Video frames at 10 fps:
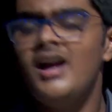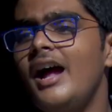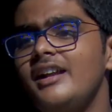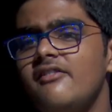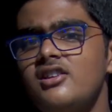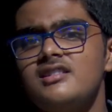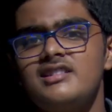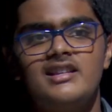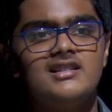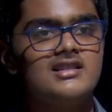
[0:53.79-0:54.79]
And given the
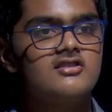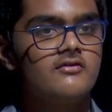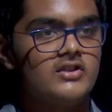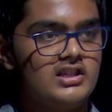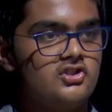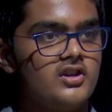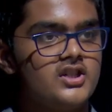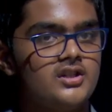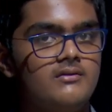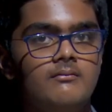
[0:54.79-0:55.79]
seriousness of the
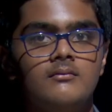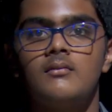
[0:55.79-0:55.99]
situation,